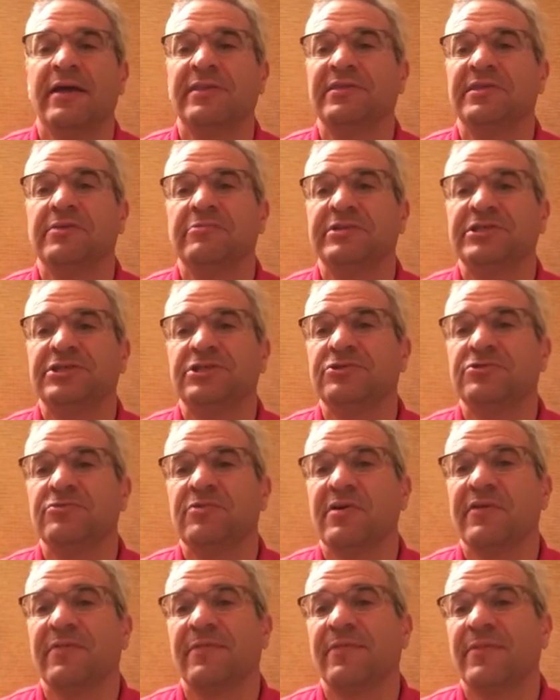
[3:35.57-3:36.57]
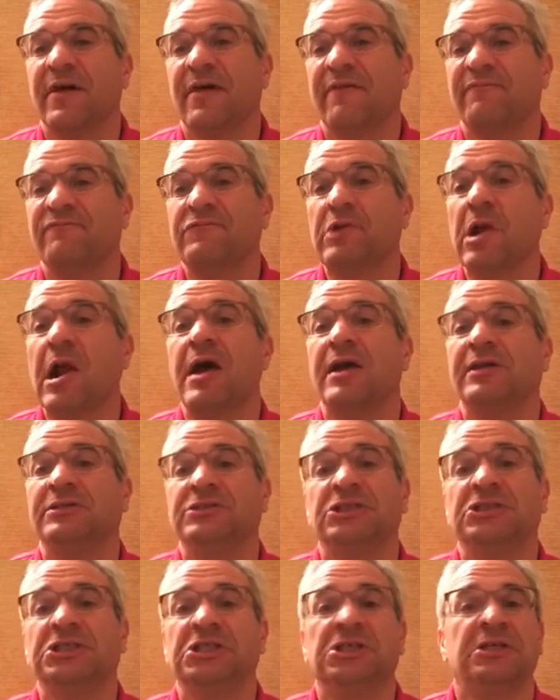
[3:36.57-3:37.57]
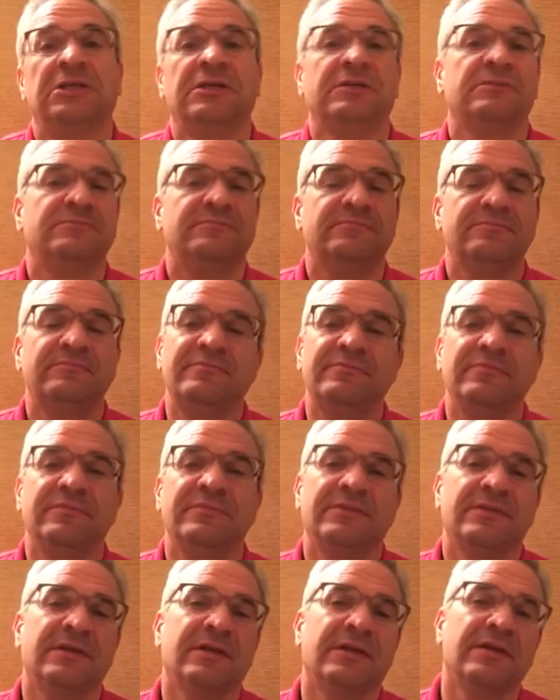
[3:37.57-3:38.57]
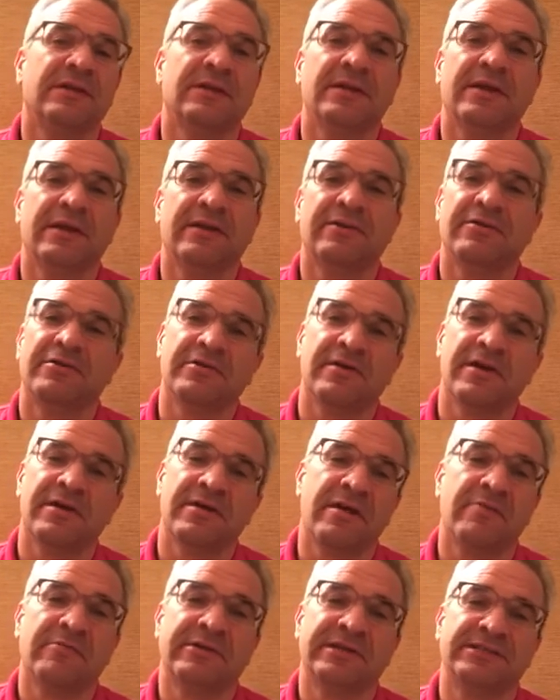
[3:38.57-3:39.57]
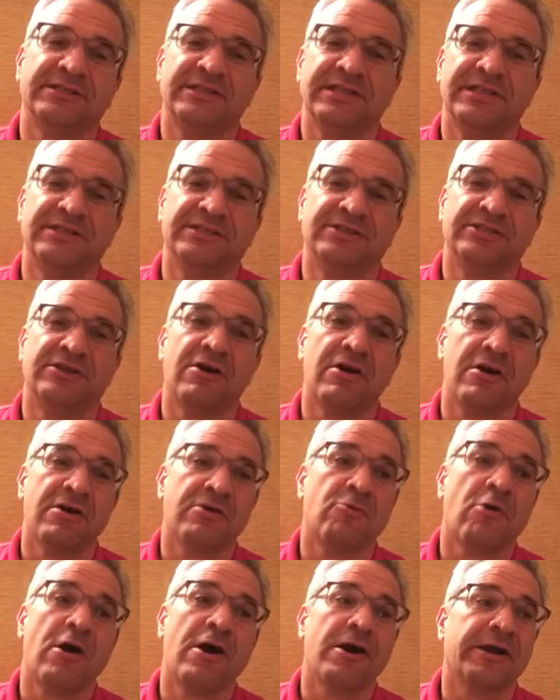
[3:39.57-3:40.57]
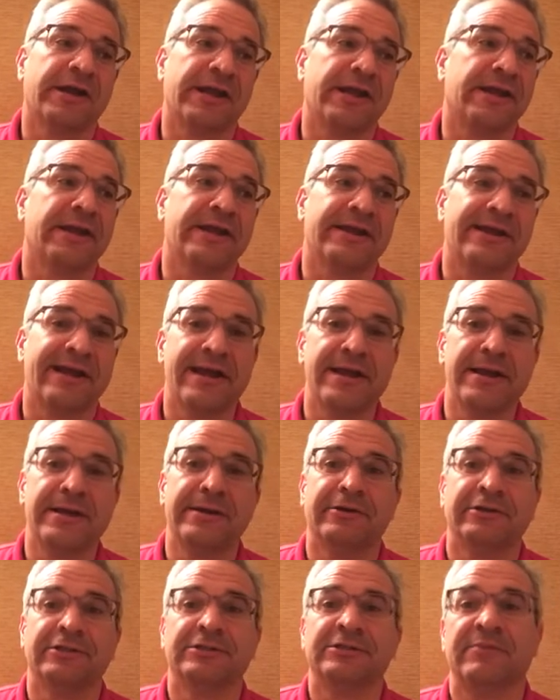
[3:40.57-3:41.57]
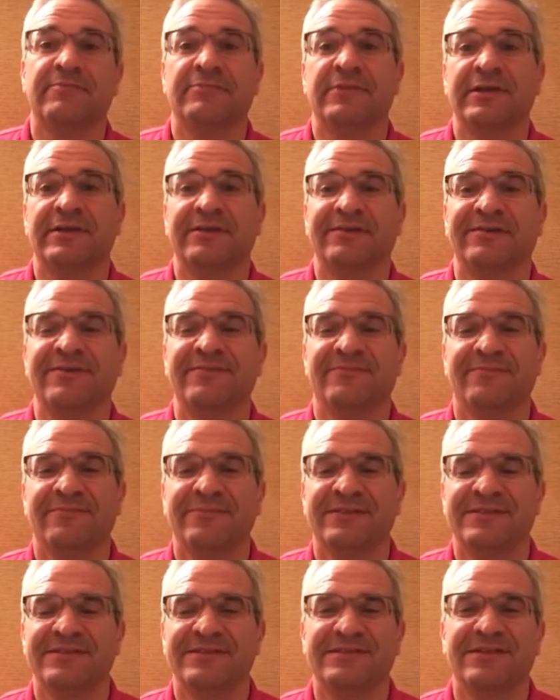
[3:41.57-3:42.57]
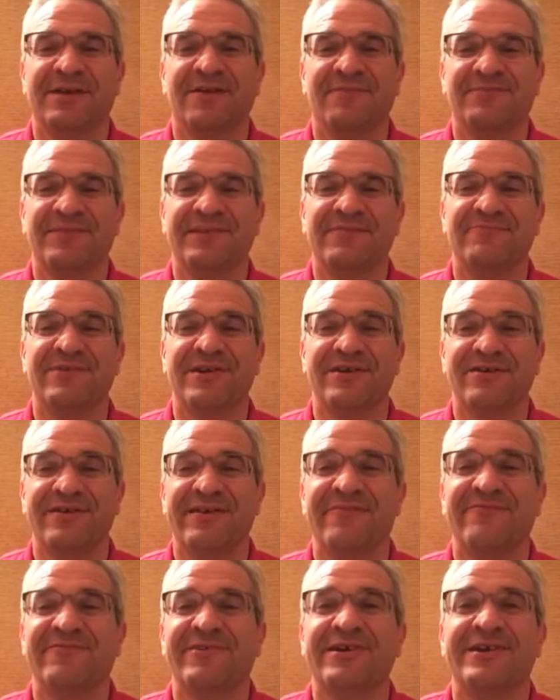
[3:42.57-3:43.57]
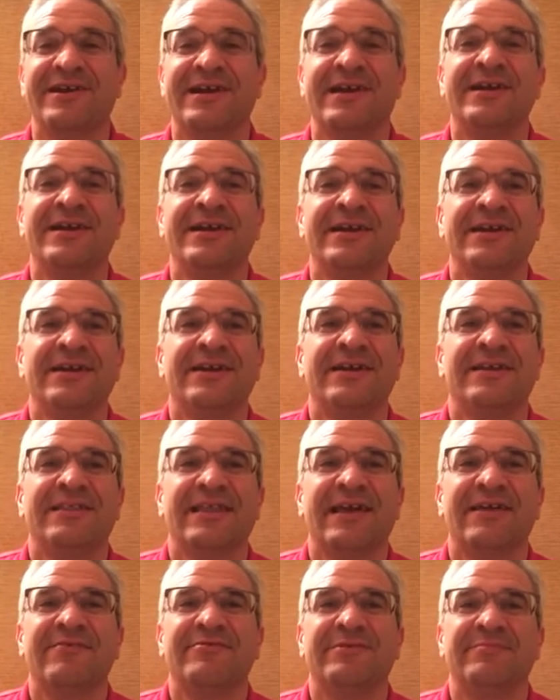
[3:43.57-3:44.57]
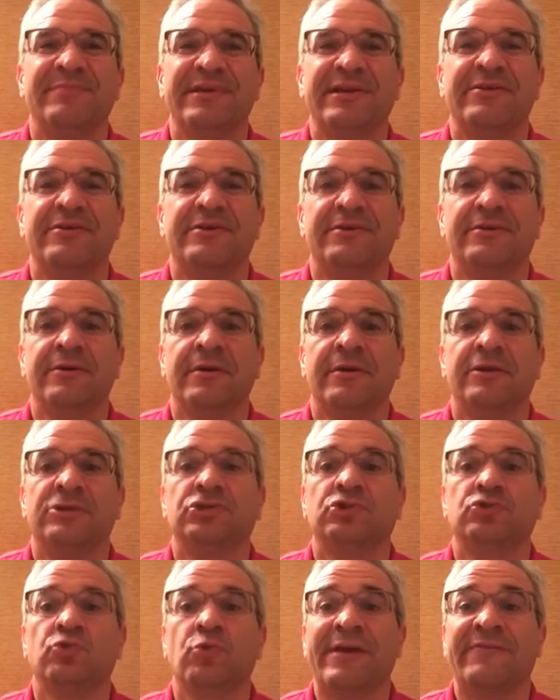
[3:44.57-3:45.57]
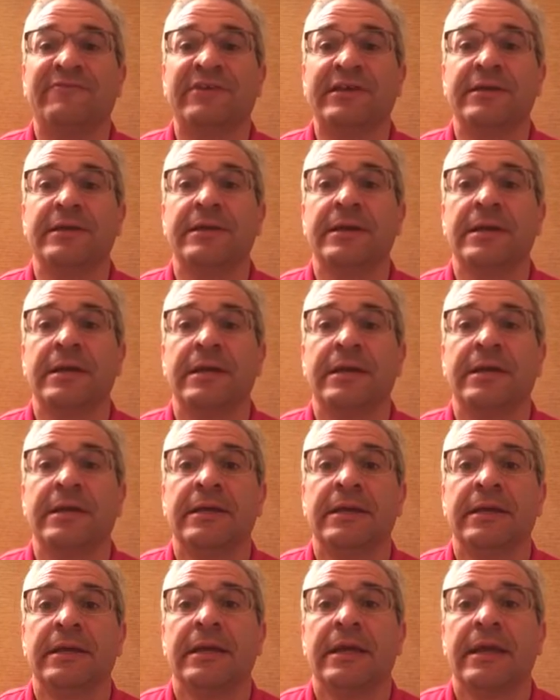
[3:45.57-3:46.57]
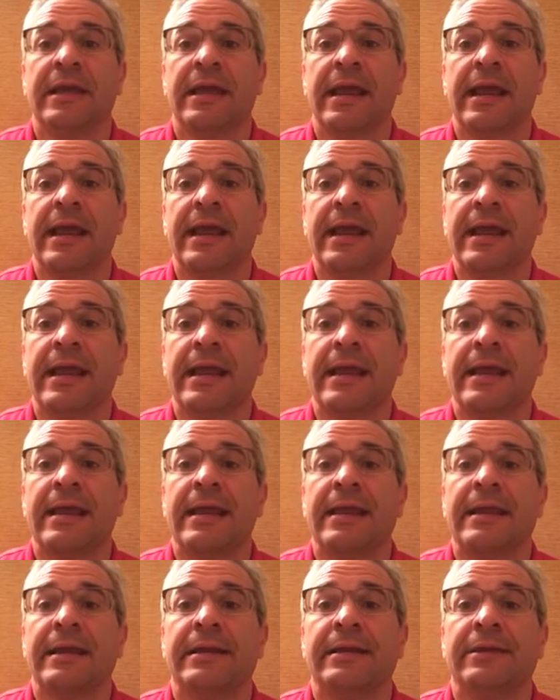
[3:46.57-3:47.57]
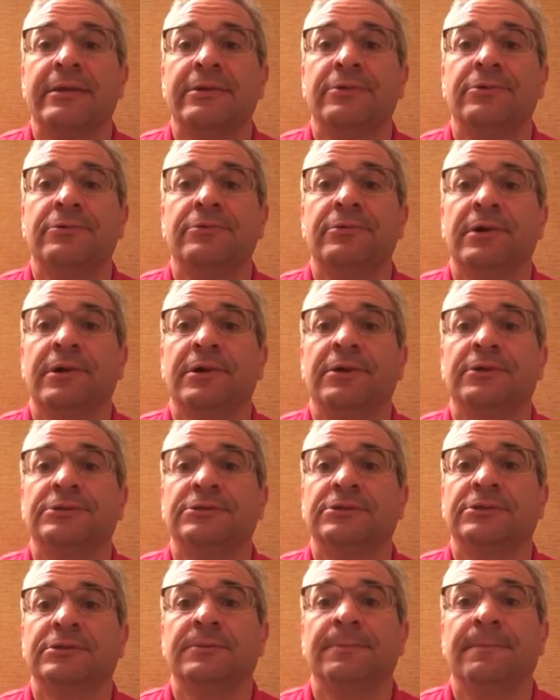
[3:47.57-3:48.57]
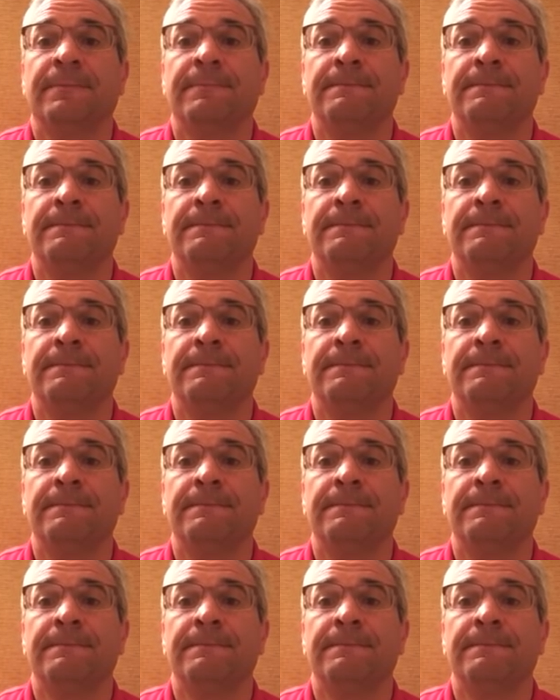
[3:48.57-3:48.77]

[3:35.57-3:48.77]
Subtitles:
I think we should do a Fronz. I want to see his dog walking again or something very funny. That would be good. Swivet. And who else?